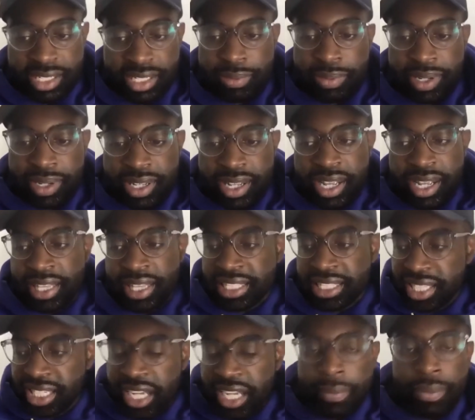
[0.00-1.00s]
But that
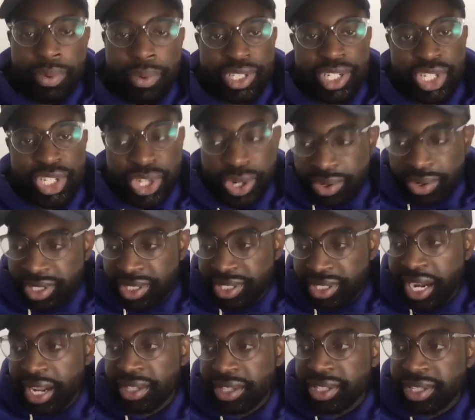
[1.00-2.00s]
Sunday we went to church.
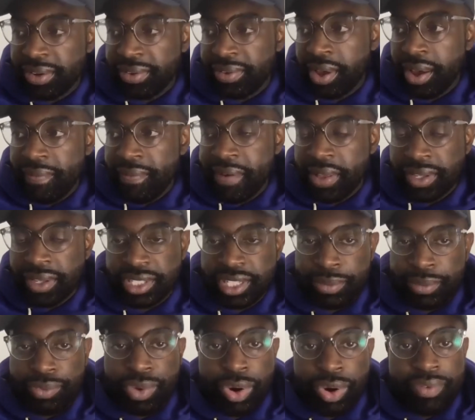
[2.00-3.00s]
Shout out to Fellowship
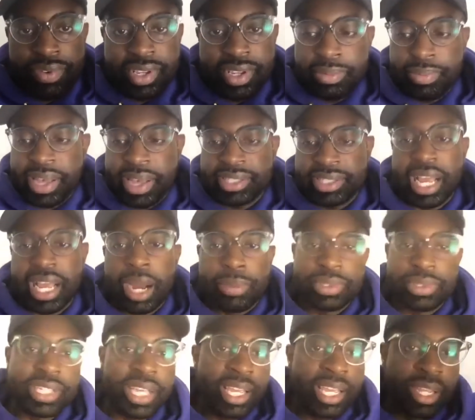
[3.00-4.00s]
Monrovia, Pastor Albert
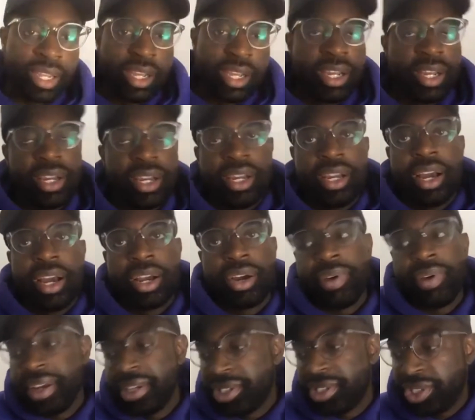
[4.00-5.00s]
Tate,
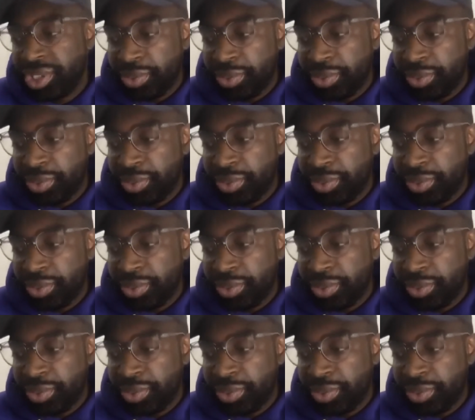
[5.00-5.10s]
great